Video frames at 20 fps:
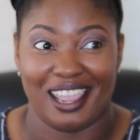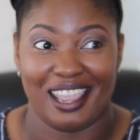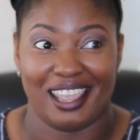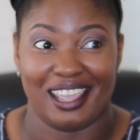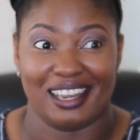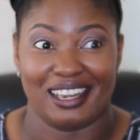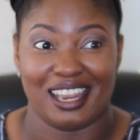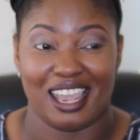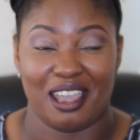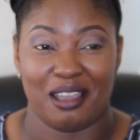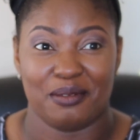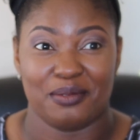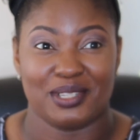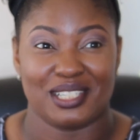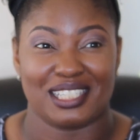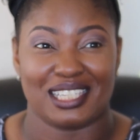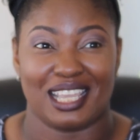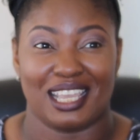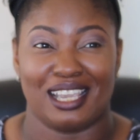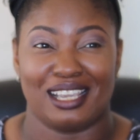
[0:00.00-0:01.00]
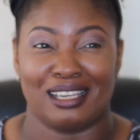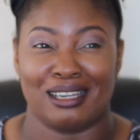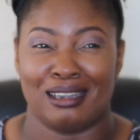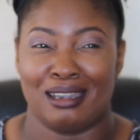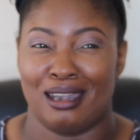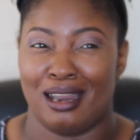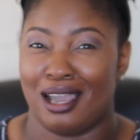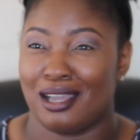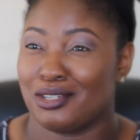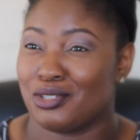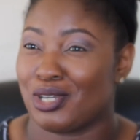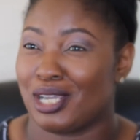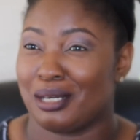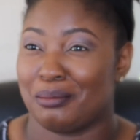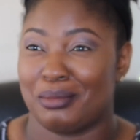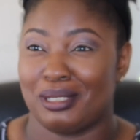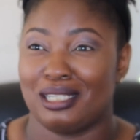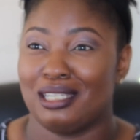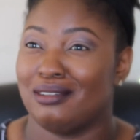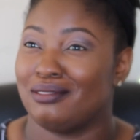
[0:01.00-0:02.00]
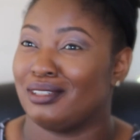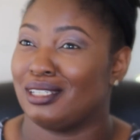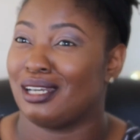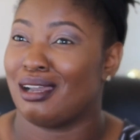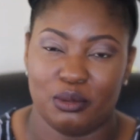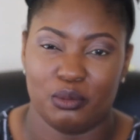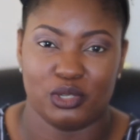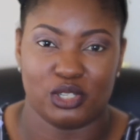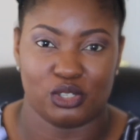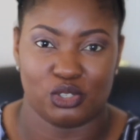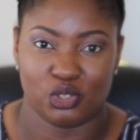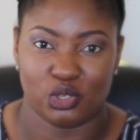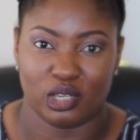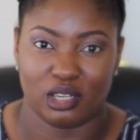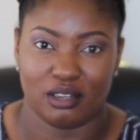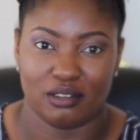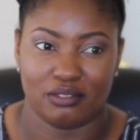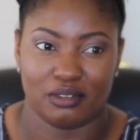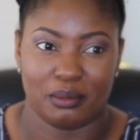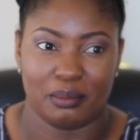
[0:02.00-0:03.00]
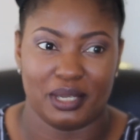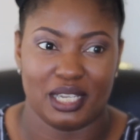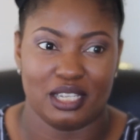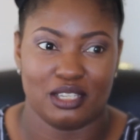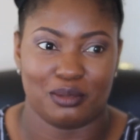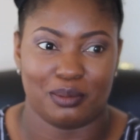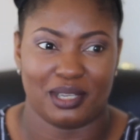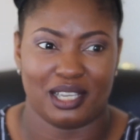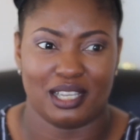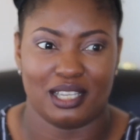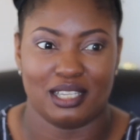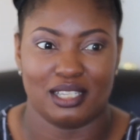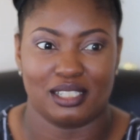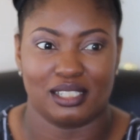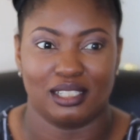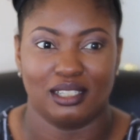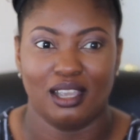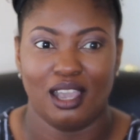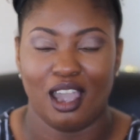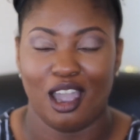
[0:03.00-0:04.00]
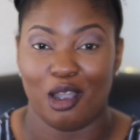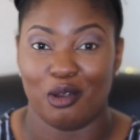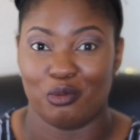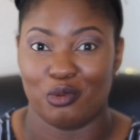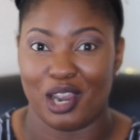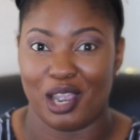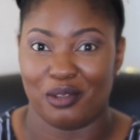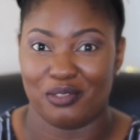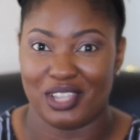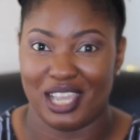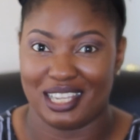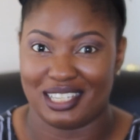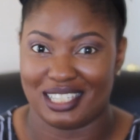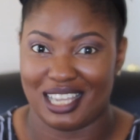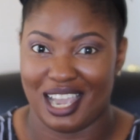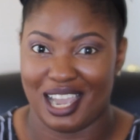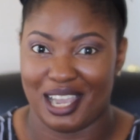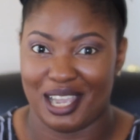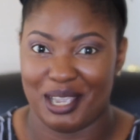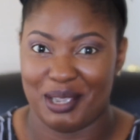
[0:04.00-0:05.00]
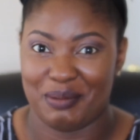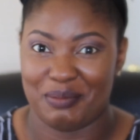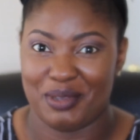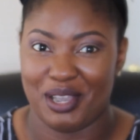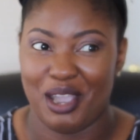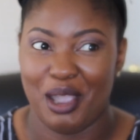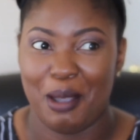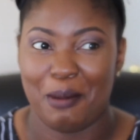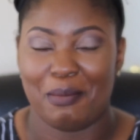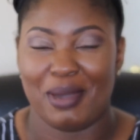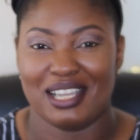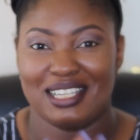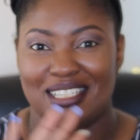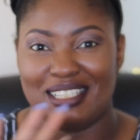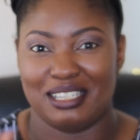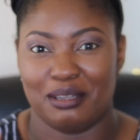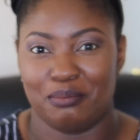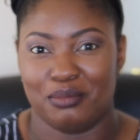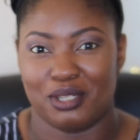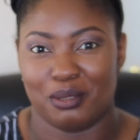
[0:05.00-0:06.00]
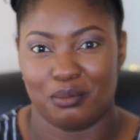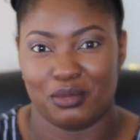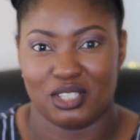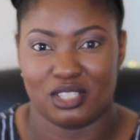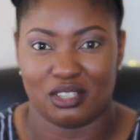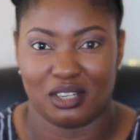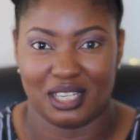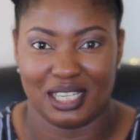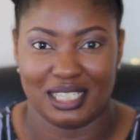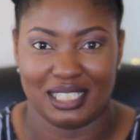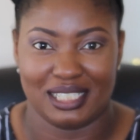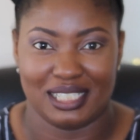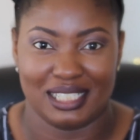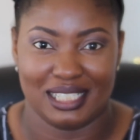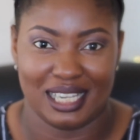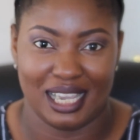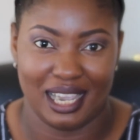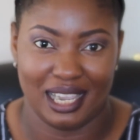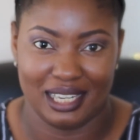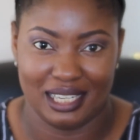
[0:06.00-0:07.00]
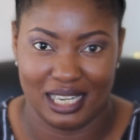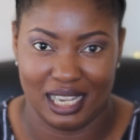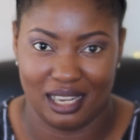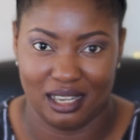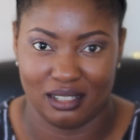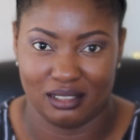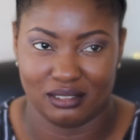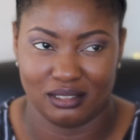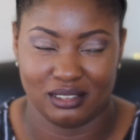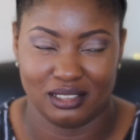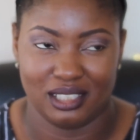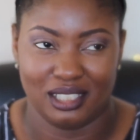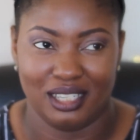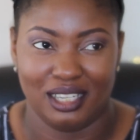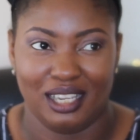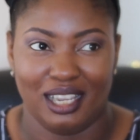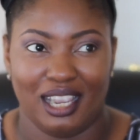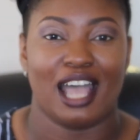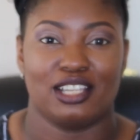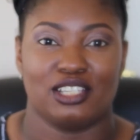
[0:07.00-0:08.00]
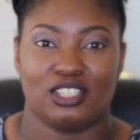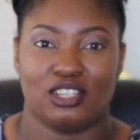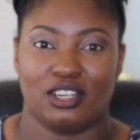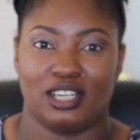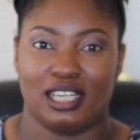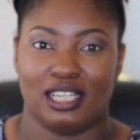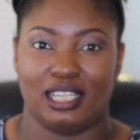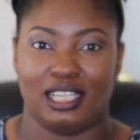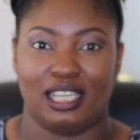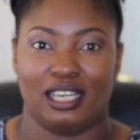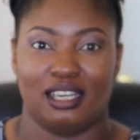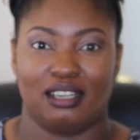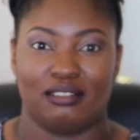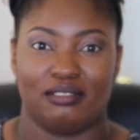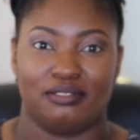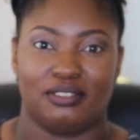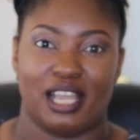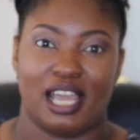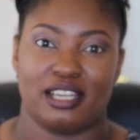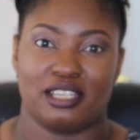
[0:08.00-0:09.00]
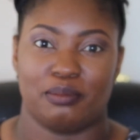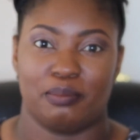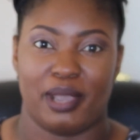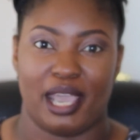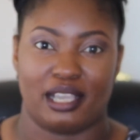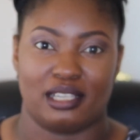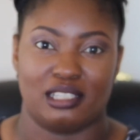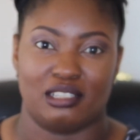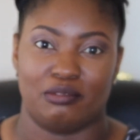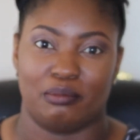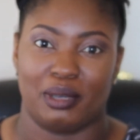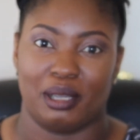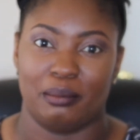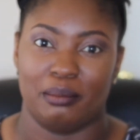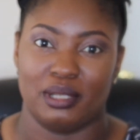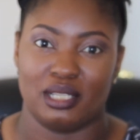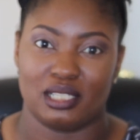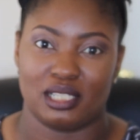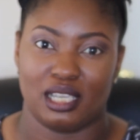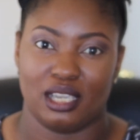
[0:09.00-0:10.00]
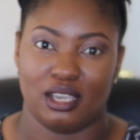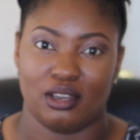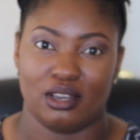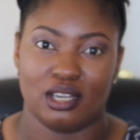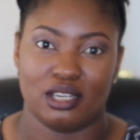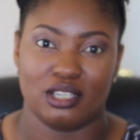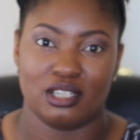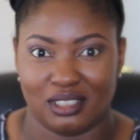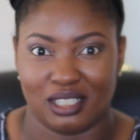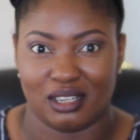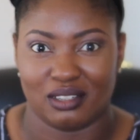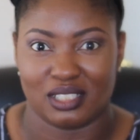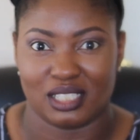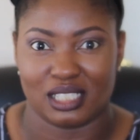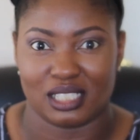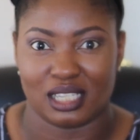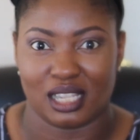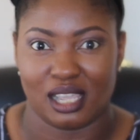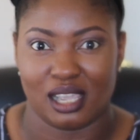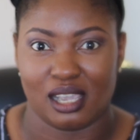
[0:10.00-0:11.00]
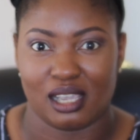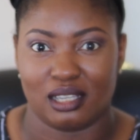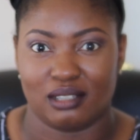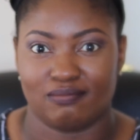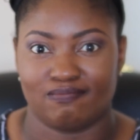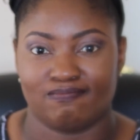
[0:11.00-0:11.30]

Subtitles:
And I was like not trying to believe it. It was a trigger for me is because around that time, my symptoms started to die down. I started getting flashbacks of my miscarriage, and I was just like,